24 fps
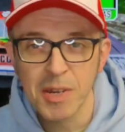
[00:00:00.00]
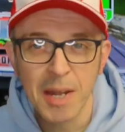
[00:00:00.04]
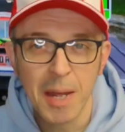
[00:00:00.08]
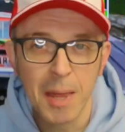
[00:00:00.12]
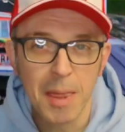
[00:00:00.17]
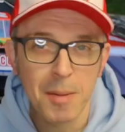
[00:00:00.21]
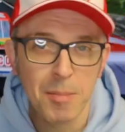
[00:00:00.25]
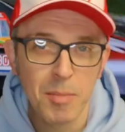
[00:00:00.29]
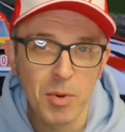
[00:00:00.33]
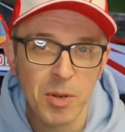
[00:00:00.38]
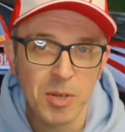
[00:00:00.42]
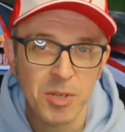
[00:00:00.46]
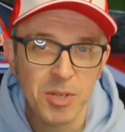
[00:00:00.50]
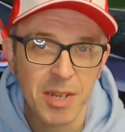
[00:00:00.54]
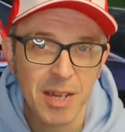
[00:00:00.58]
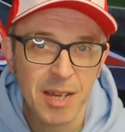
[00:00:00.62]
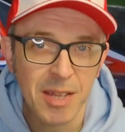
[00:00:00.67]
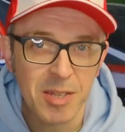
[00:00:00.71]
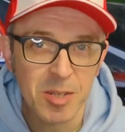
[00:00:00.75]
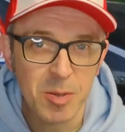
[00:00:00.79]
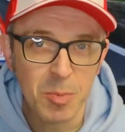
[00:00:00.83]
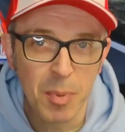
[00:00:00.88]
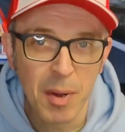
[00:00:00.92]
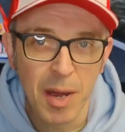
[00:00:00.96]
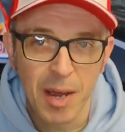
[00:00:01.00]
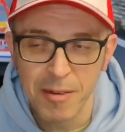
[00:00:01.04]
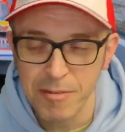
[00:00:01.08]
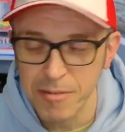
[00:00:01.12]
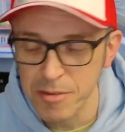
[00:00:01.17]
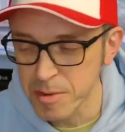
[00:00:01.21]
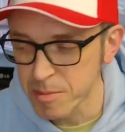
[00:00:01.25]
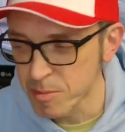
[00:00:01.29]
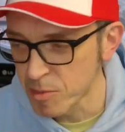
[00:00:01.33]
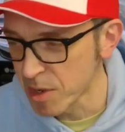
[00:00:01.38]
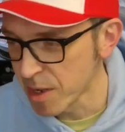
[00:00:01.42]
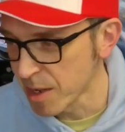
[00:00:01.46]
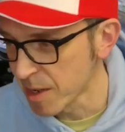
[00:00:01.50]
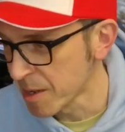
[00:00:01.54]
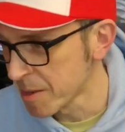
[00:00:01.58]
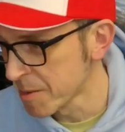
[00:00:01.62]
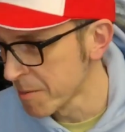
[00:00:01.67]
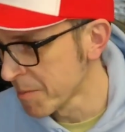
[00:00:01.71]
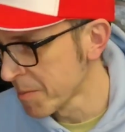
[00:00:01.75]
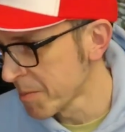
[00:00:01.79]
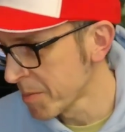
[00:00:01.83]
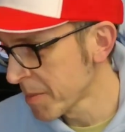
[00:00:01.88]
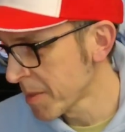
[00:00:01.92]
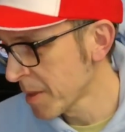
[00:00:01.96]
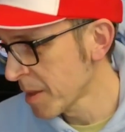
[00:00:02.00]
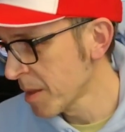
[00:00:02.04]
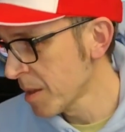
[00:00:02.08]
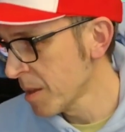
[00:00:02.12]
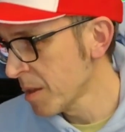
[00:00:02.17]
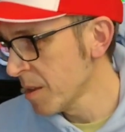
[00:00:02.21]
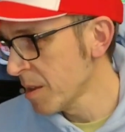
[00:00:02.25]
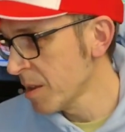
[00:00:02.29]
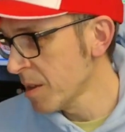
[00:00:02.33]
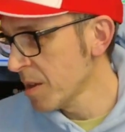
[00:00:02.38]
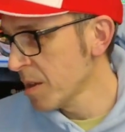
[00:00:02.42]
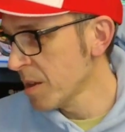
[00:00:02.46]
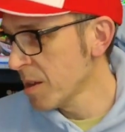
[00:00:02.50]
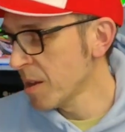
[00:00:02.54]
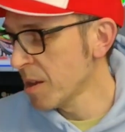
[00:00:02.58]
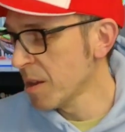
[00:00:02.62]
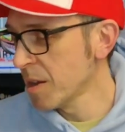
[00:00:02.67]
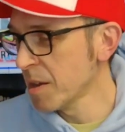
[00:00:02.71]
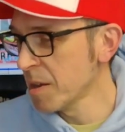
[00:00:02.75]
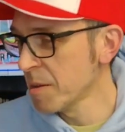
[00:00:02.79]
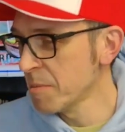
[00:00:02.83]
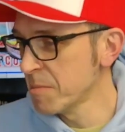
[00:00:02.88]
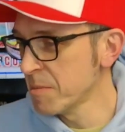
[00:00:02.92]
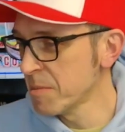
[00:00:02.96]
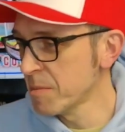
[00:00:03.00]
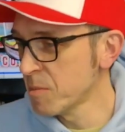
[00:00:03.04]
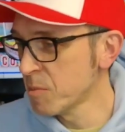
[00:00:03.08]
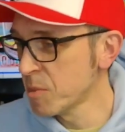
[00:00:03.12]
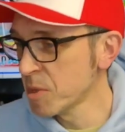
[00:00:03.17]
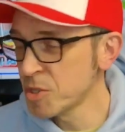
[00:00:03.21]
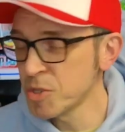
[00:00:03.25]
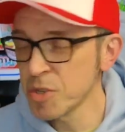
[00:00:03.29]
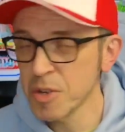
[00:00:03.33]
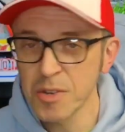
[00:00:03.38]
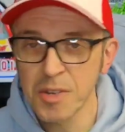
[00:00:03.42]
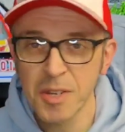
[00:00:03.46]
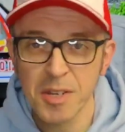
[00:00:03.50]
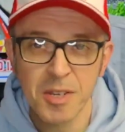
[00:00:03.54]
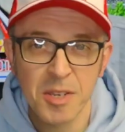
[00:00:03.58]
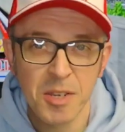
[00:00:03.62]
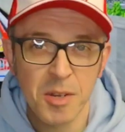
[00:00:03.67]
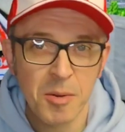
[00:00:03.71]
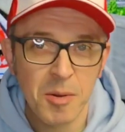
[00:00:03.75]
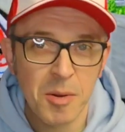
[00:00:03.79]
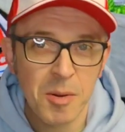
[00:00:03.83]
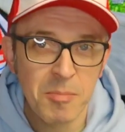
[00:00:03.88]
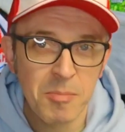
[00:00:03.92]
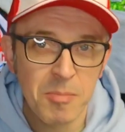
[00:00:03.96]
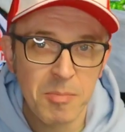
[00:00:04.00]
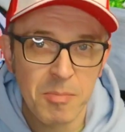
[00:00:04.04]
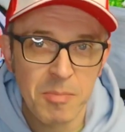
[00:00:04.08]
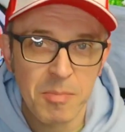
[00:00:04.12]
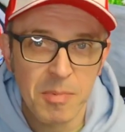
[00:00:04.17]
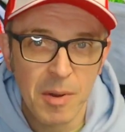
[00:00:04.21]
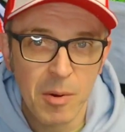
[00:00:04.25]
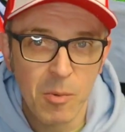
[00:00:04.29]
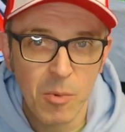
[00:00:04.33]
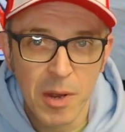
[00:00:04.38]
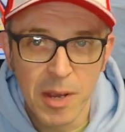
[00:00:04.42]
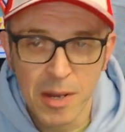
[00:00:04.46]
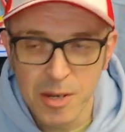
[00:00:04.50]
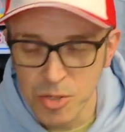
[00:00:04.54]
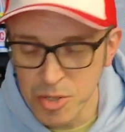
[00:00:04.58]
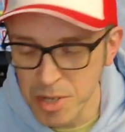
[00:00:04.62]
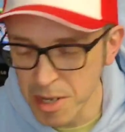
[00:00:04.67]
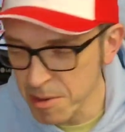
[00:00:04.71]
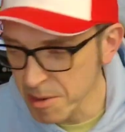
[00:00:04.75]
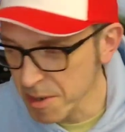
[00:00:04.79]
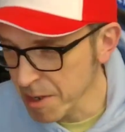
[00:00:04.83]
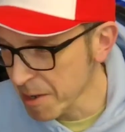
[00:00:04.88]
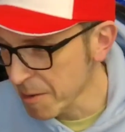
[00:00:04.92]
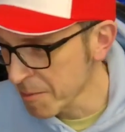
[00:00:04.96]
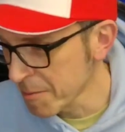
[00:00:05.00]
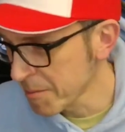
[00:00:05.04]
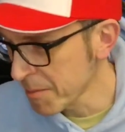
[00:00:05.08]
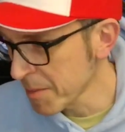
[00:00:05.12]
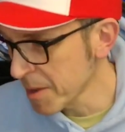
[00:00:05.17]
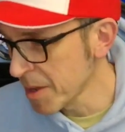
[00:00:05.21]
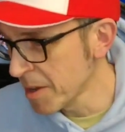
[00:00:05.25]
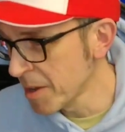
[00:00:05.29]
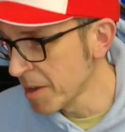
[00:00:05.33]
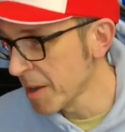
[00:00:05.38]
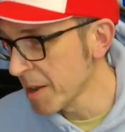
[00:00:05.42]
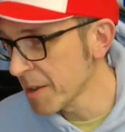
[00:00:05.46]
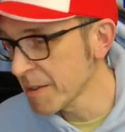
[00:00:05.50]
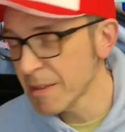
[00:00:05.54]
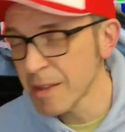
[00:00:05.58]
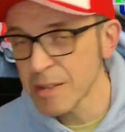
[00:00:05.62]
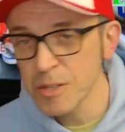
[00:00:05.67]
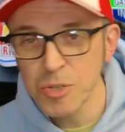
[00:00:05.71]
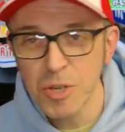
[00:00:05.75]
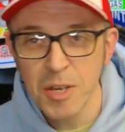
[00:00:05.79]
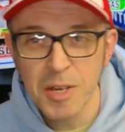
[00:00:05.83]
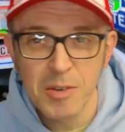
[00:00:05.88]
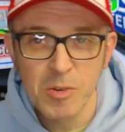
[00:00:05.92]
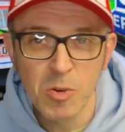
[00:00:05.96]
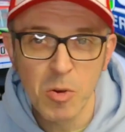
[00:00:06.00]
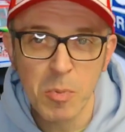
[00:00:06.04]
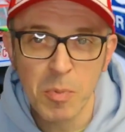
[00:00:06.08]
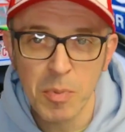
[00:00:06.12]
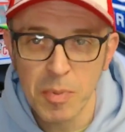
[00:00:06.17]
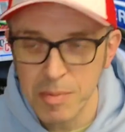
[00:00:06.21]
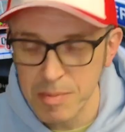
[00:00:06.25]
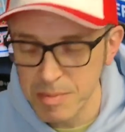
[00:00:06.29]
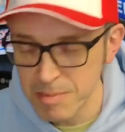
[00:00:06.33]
to get the money together to pay for them really, which I did do a week or so ago, and I turned up,